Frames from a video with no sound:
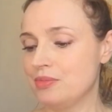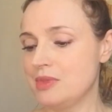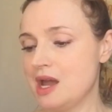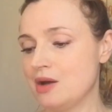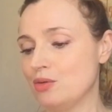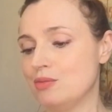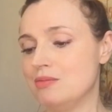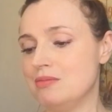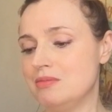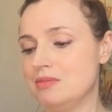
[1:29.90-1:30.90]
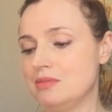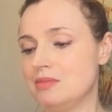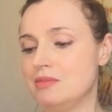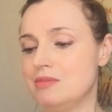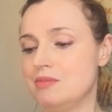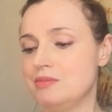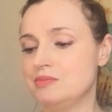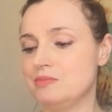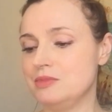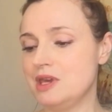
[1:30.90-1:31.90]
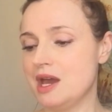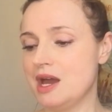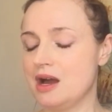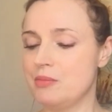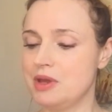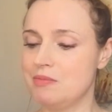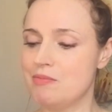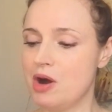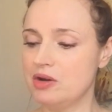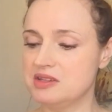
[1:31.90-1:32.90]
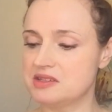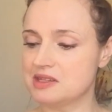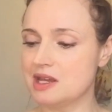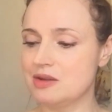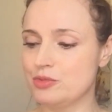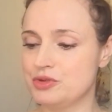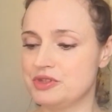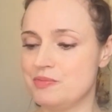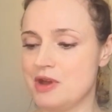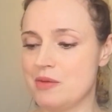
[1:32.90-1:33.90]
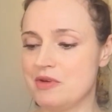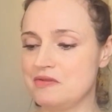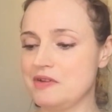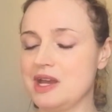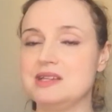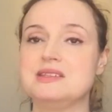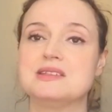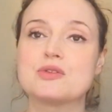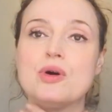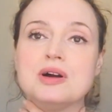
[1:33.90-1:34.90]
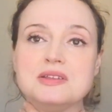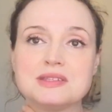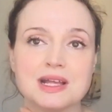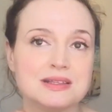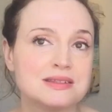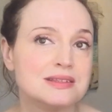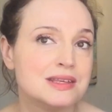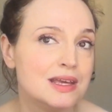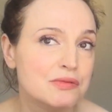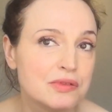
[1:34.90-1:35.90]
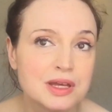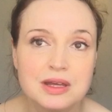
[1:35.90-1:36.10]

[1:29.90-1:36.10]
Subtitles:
Now, yeah, I mean, my skin, I must admit, on my face, it's quite sensitive.